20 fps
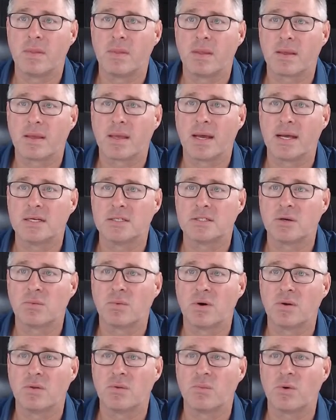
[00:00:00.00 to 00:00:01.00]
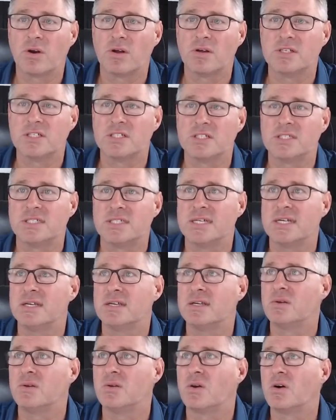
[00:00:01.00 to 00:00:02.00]
Okay, so what I just
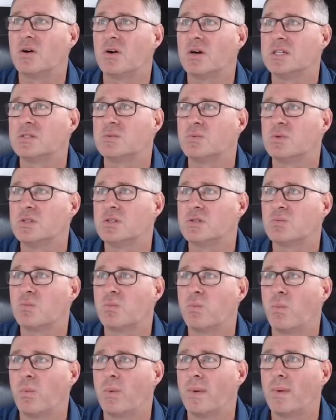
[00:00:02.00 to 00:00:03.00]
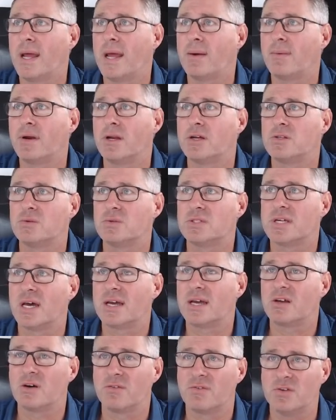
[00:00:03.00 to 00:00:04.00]
did, guys, was now when I do a
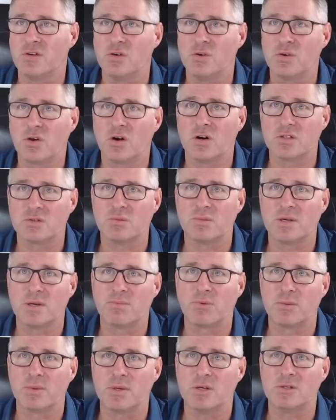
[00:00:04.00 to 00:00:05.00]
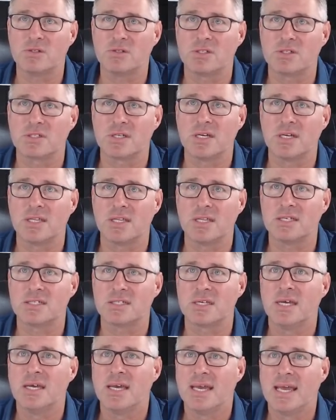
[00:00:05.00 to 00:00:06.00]
takeoff, and you guys will be probably used to seeing
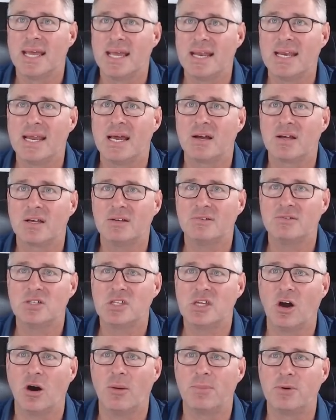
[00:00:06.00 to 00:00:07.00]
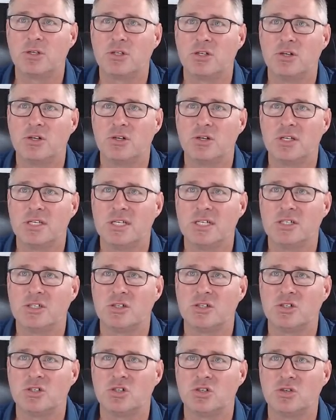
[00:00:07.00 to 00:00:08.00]
this, it now gives you the opportunity
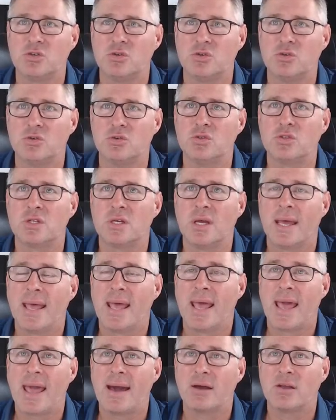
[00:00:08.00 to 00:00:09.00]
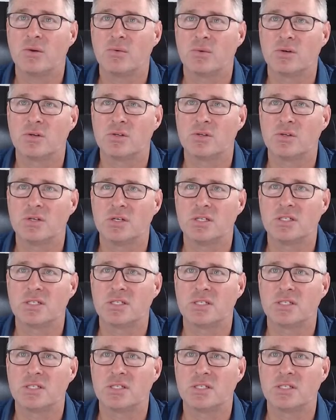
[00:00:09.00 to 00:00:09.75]
to choose how you want to do your